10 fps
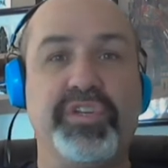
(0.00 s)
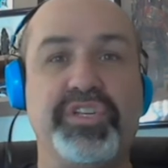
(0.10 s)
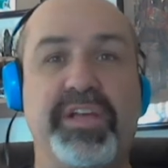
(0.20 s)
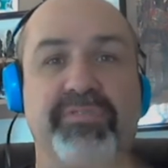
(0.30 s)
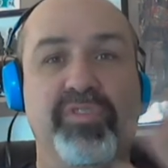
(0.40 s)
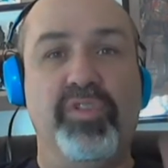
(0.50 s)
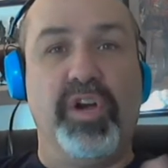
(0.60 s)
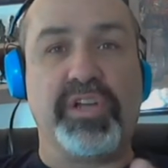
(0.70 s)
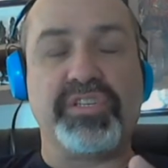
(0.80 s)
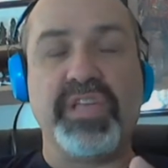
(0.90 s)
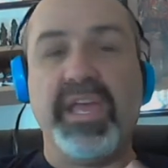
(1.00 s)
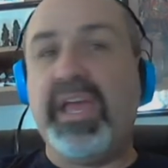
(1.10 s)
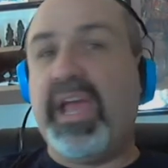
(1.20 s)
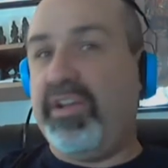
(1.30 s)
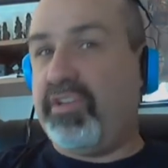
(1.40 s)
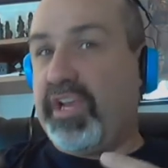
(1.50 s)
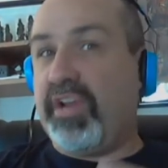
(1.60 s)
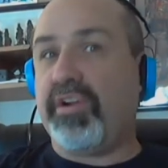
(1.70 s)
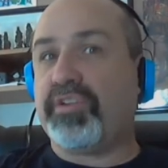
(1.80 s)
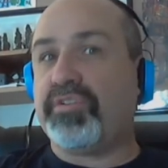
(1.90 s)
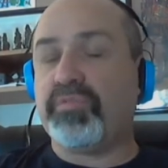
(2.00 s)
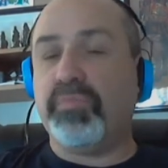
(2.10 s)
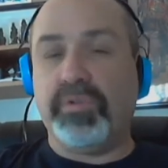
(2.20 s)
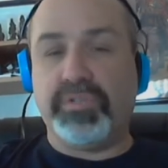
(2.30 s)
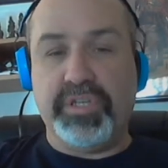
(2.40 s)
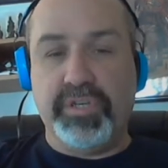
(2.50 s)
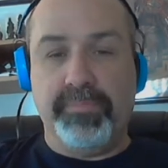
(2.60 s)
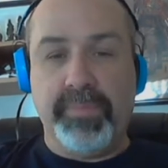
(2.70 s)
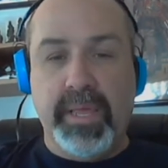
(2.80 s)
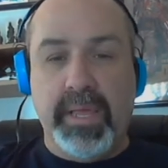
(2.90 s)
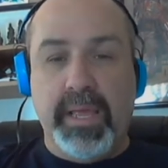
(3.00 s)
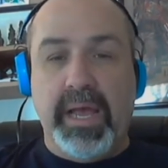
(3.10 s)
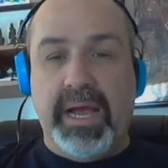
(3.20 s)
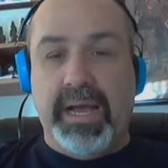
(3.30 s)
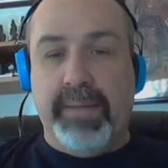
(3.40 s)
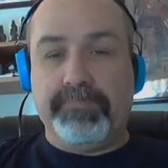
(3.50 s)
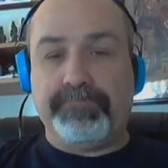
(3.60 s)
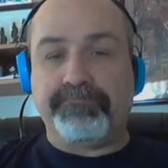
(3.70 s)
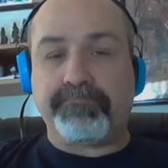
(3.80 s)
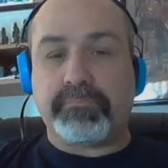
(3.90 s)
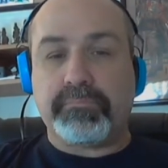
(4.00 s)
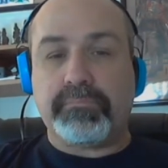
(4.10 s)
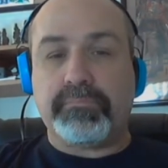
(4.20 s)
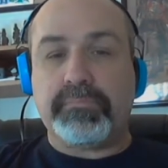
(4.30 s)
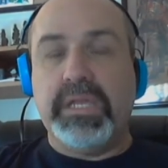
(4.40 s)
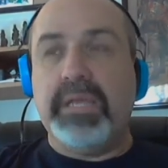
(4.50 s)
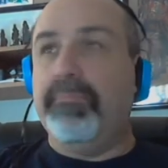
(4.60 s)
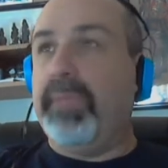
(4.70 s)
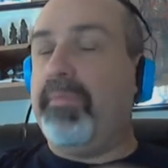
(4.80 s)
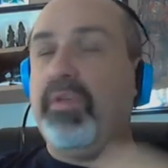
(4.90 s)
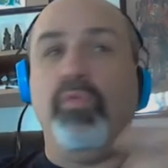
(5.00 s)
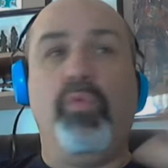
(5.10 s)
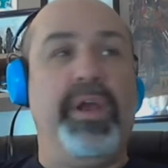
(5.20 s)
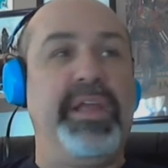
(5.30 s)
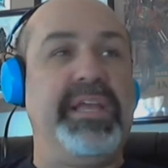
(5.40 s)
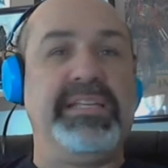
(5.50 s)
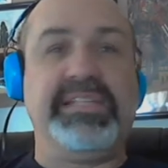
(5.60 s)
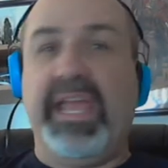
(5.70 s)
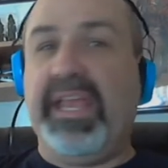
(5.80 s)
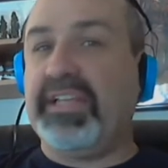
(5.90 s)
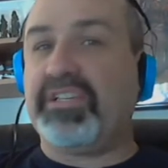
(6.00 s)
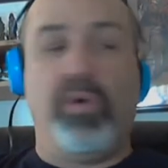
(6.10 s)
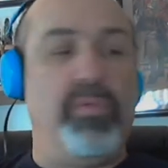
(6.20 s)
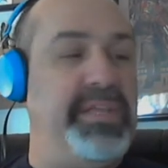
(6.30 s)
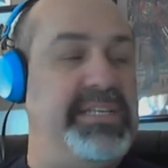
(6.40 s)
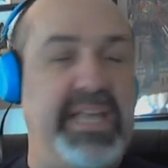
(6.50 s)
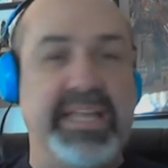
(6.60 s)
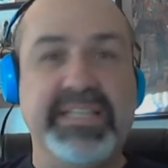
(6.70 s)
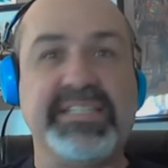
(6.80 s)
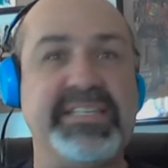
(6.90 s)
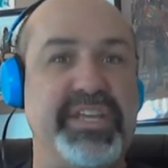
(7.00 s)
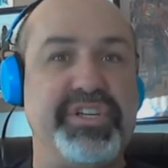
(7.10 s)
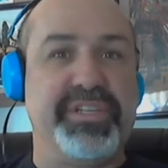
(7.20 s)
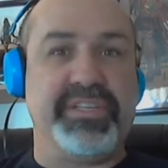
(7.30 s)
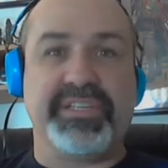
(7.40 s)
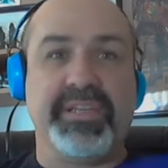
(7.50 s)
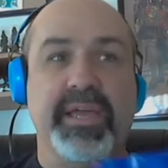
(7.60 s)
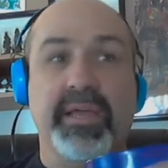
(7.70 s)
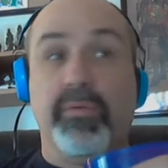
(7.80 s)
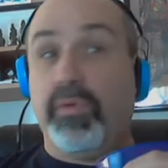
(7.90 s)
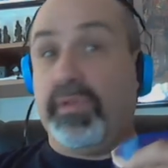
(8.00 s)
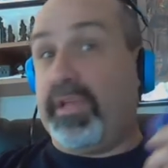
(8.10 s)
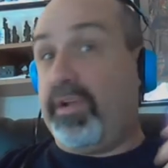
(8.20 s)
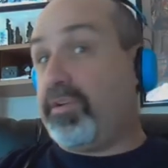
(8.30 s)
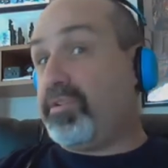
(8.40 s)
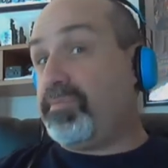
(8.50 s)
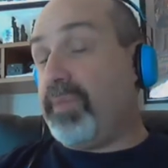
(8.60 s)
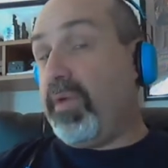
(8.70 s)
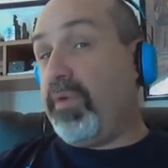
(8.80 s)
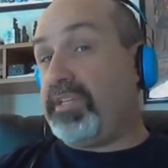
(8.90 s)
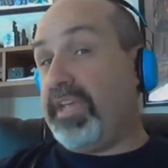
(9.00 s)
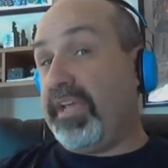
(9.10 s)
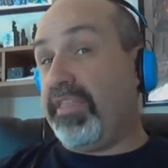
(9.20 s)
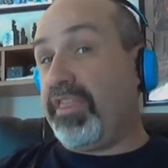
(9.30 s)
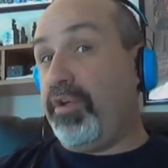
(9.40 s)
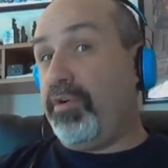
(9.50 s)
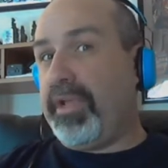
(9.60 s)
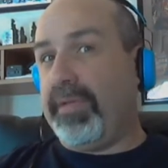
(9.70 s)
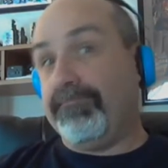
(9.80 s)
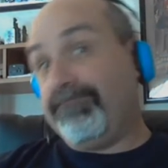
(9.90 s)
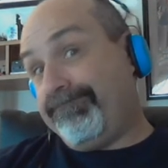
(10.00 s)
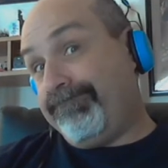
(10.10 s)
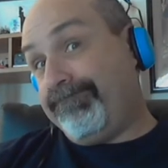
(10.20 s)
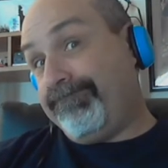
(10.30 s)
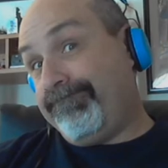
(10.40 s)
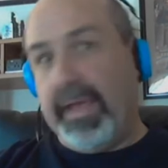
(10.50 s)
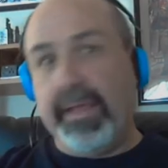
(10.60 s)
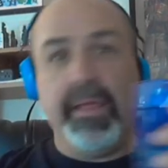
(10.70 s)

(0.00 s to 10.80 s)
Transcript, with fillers: stuff looks and your characters will too um, maybe you want to contain it to only 10 sessions where the characters may want to take it 30 okay